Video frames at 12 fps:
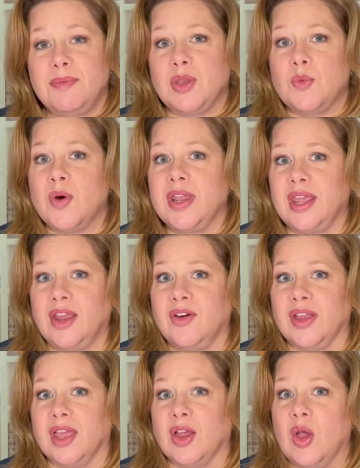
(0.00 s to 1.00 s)
one
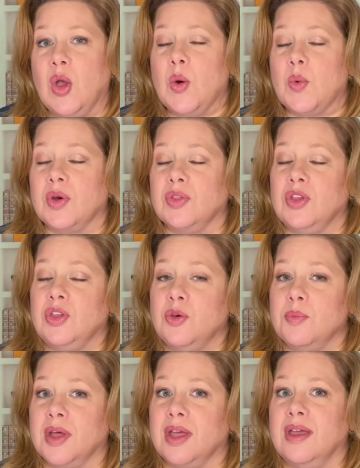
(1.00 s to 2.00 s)
area where the
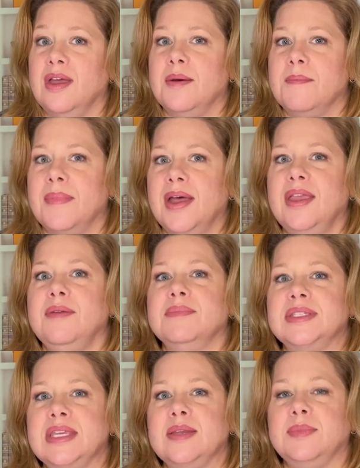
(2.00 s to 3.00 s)
UTMA might
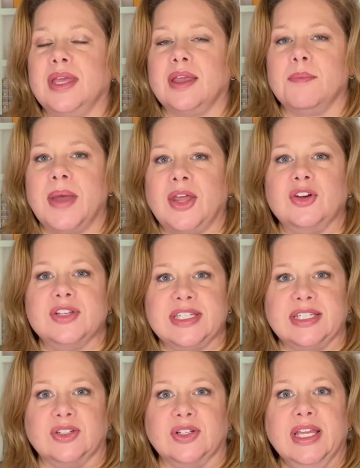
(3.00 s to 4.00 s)
seem like a better
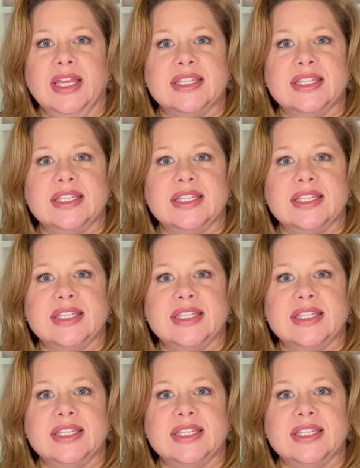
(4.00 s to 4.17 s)
deal